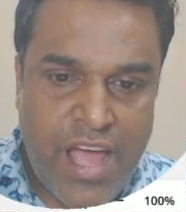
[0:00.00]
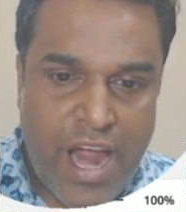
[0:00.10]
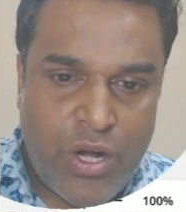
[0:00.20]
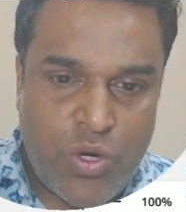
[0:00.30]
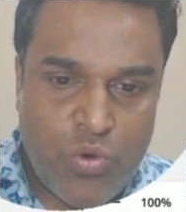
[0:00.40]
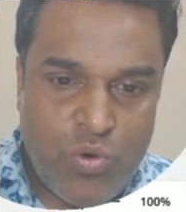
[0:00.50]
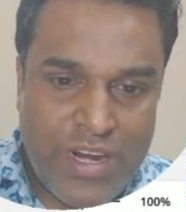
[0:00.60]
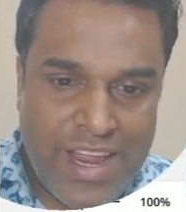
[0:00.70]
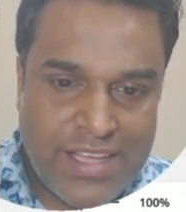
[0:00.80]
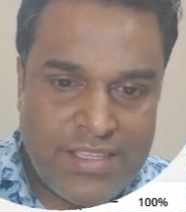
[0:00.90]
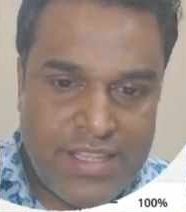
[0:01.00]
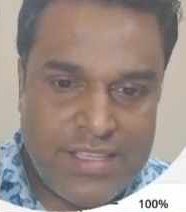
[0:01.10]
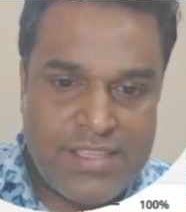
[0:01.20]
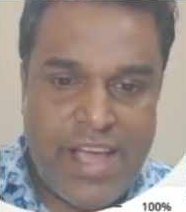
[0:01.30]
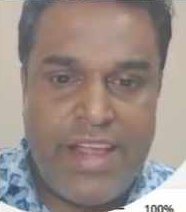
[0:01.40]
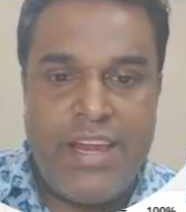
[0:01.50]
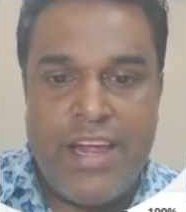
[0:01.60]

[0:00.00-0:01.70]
and two less than sign.